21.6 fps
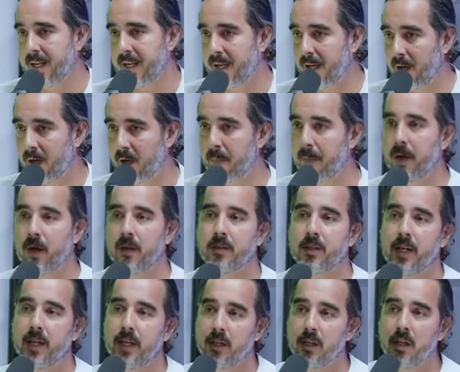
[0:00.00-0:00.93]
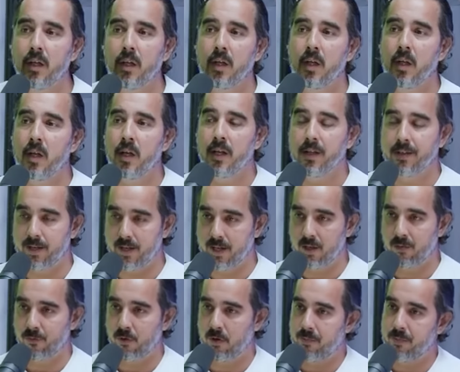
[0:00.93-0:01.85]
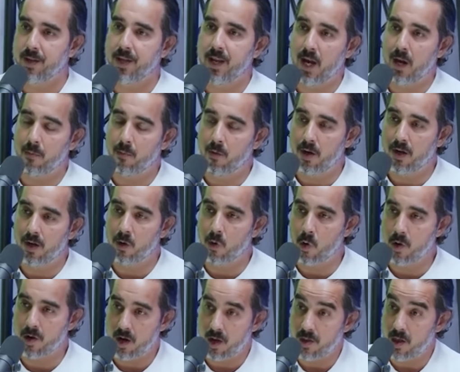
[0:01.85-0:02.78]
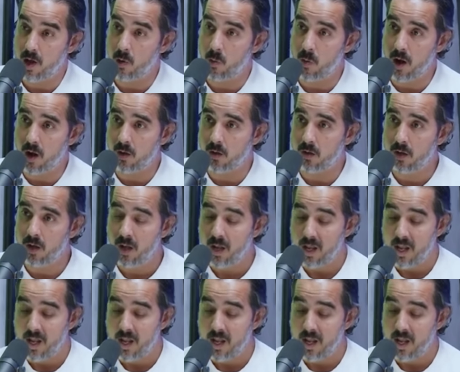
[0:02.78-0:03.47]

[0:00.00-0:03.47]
I didn't care about like getting in front of the camera and going on that route.